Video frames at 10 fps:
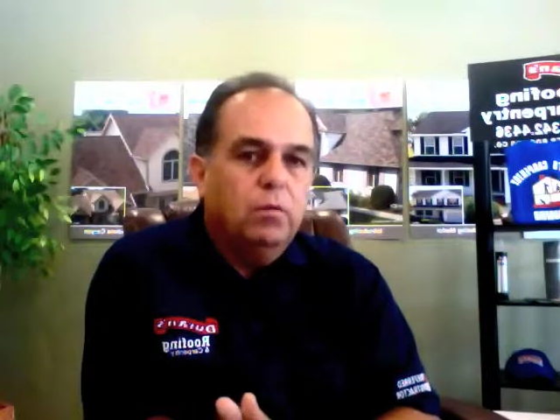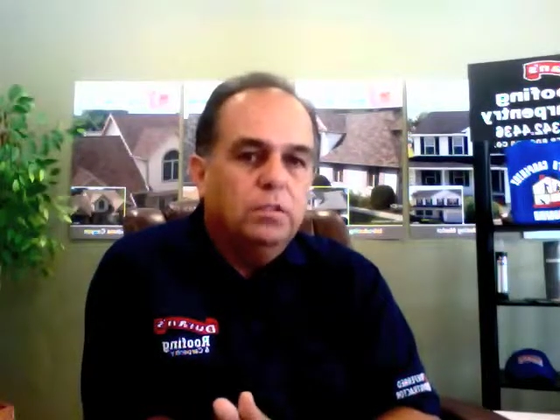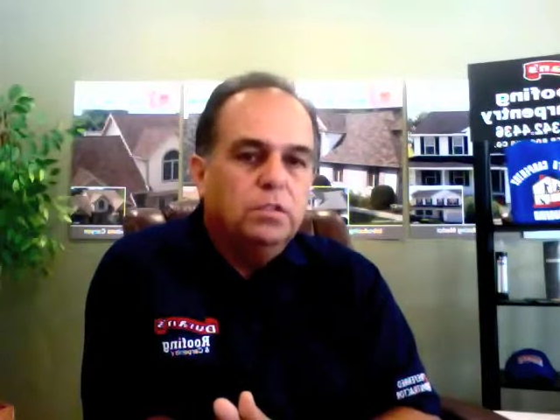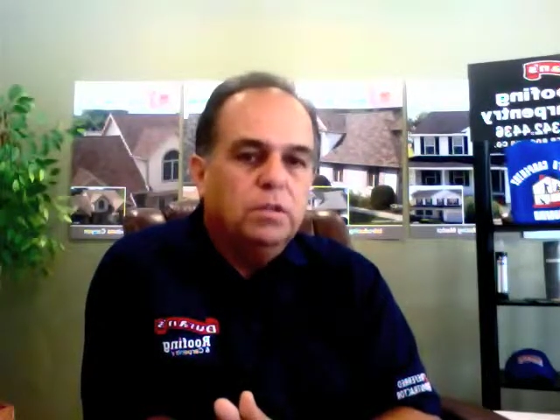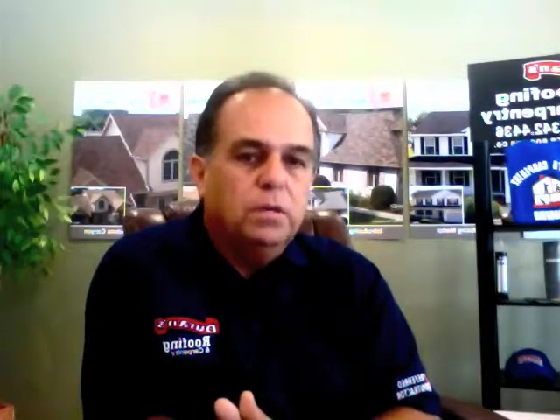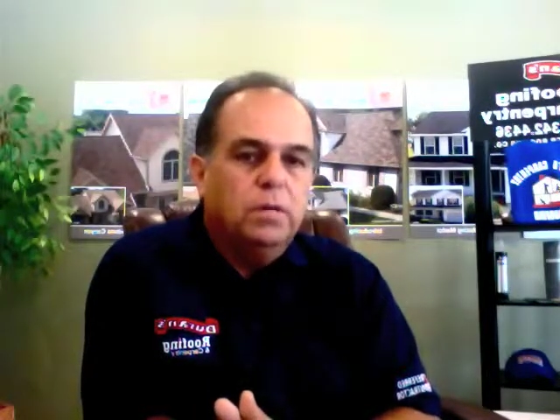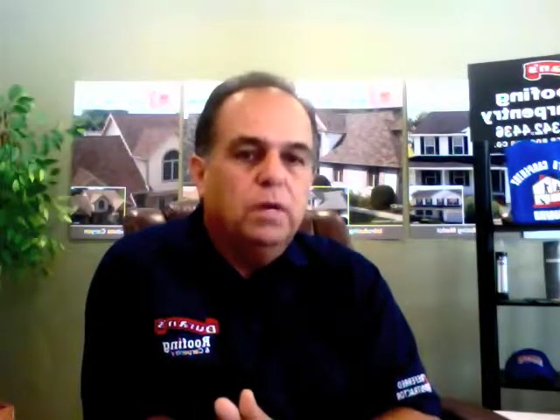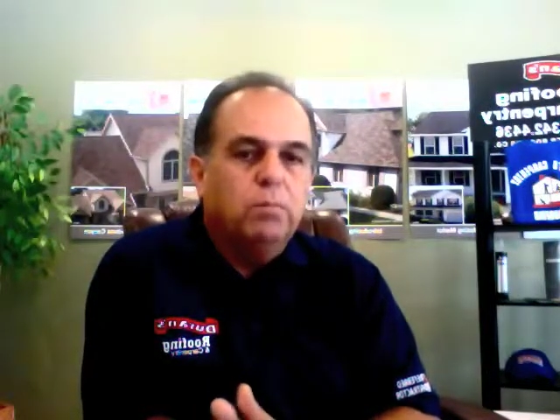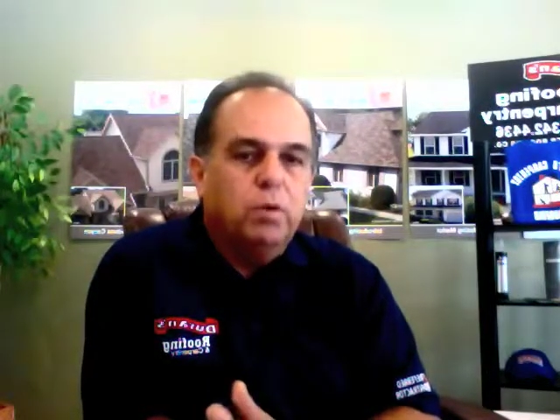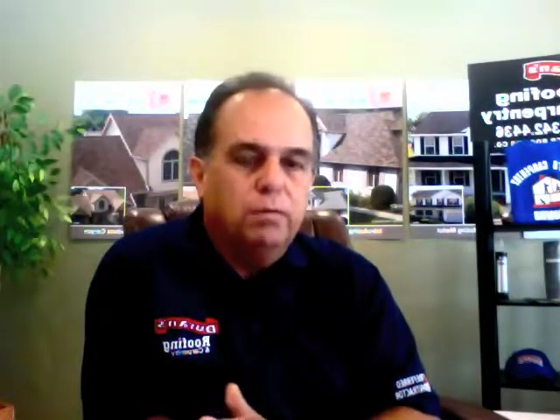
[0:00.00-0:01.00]
which is going to be
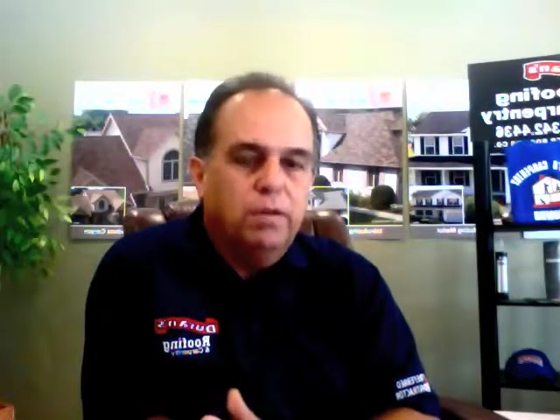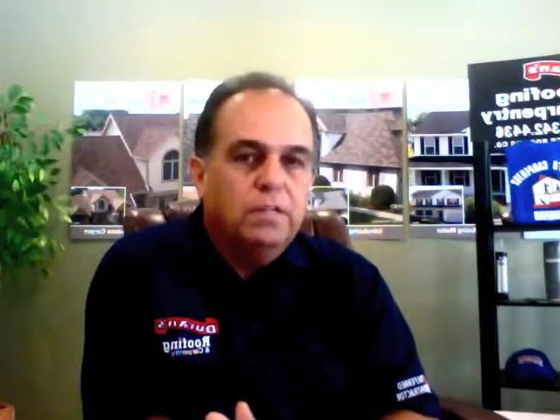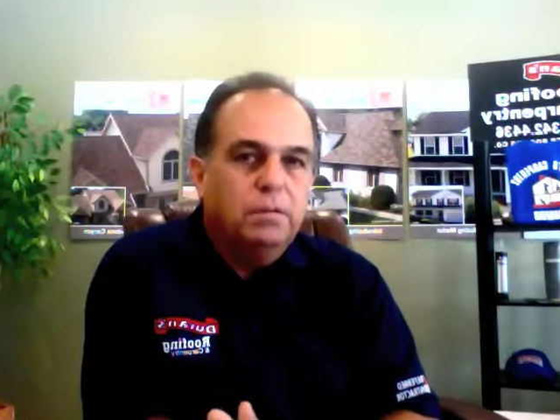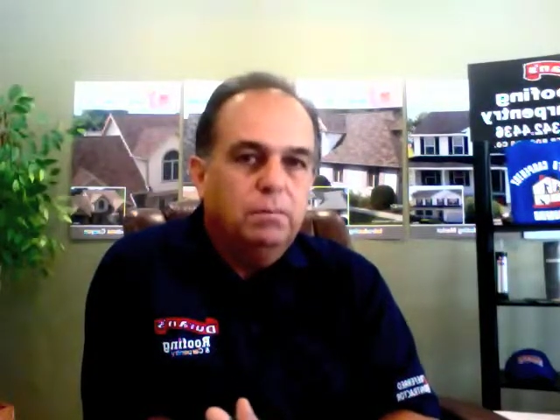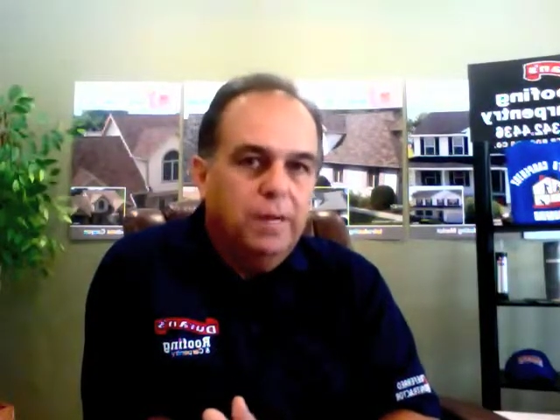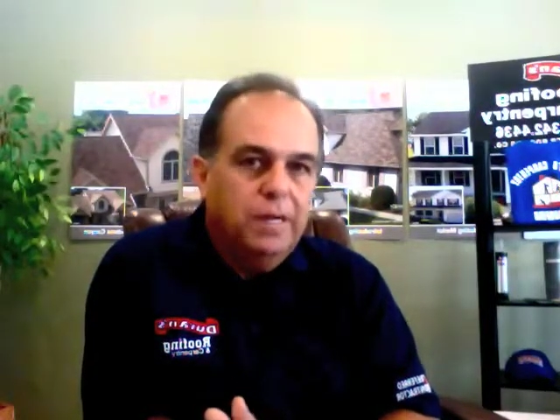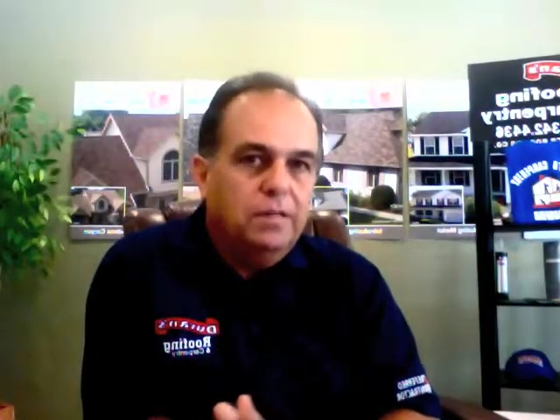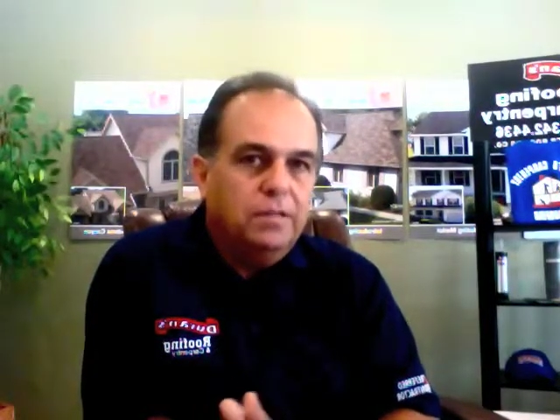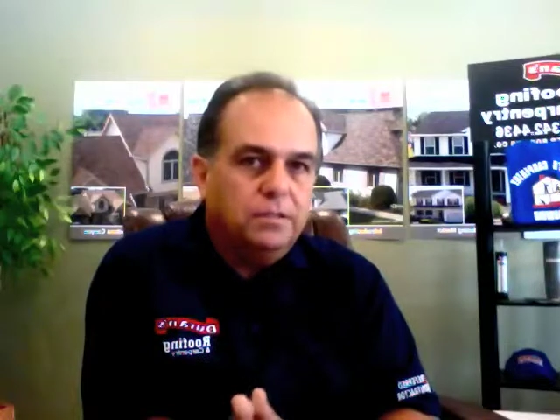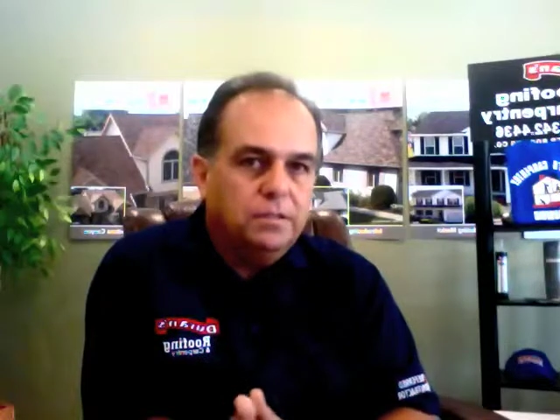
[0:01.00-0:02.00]
a preventive
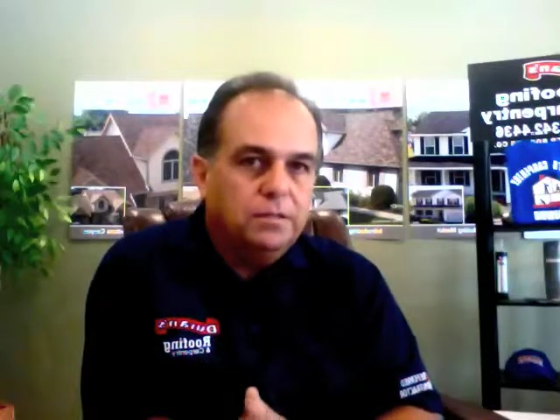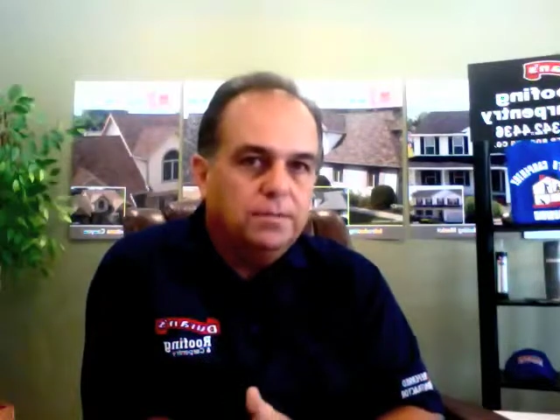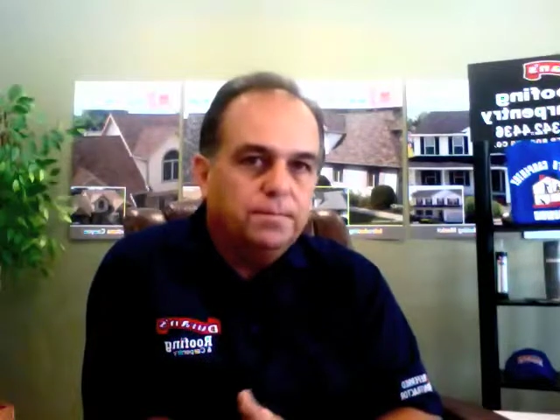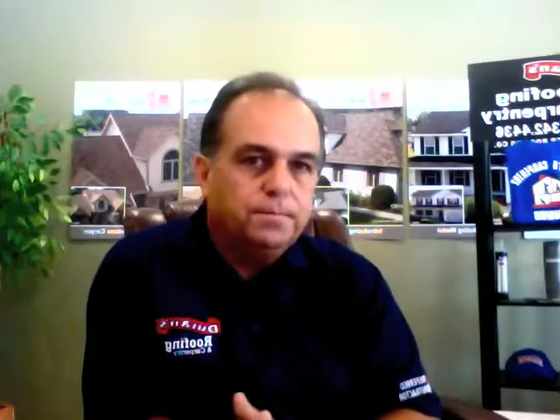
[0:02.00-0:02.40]
maintenance.